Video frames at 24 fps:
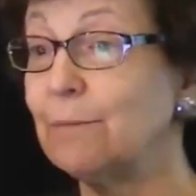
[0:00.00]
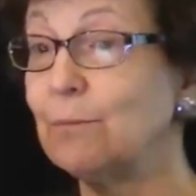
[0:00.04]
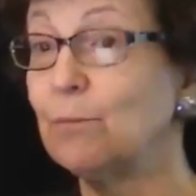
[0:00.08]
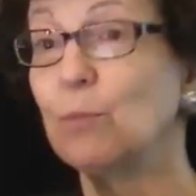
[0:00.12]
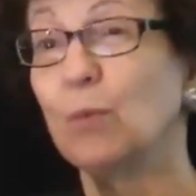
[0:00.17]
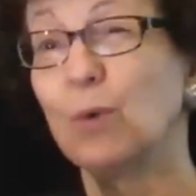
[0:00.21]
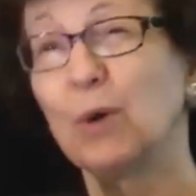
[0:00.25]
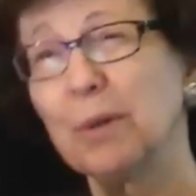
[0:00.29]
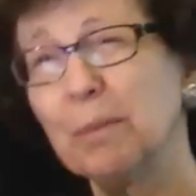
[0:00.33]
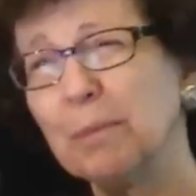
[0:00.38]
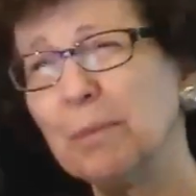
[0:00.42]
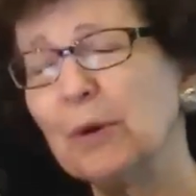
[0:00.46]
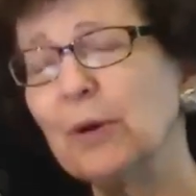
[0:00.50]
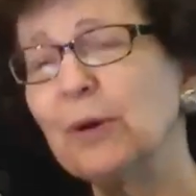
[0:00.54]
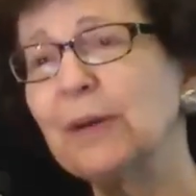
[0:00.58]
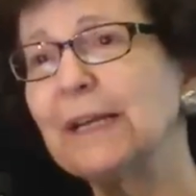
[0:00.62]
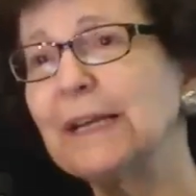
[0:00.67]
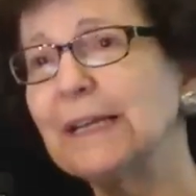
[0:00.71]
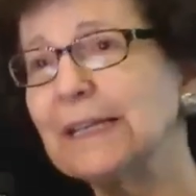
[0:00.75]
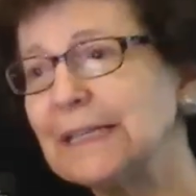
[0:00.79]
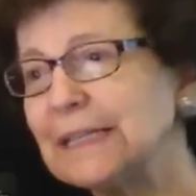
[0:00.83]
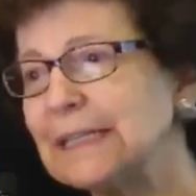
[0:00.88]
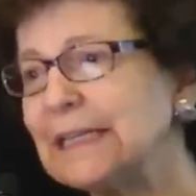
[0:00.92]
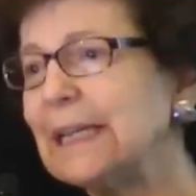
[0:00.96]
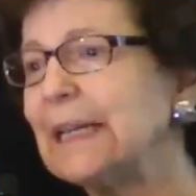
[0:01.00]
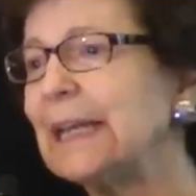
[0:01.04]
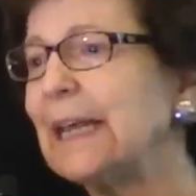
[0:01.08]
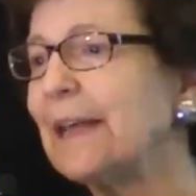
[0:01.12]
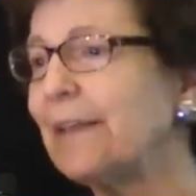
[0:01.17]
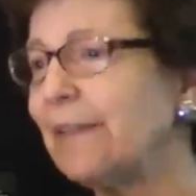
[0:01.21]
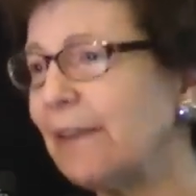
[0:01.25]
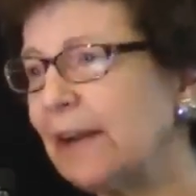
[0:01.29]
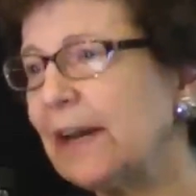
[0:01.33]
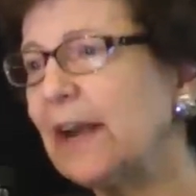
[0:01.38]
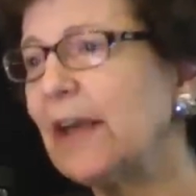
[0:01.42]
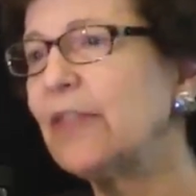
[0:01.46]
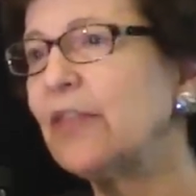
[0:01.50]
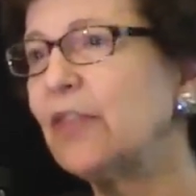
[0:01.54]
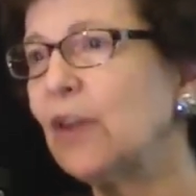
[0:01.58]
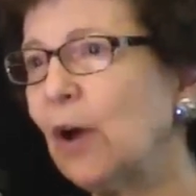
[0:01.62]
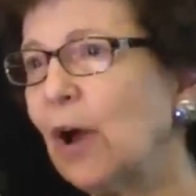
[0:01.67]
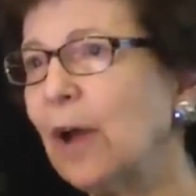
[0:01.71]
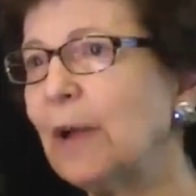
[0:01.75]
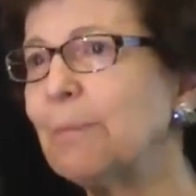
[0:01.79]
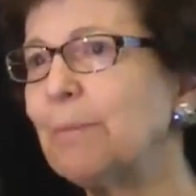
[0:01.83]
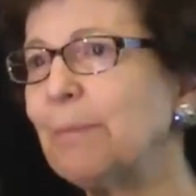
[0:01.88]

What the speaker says: more burning and stinging than I thought,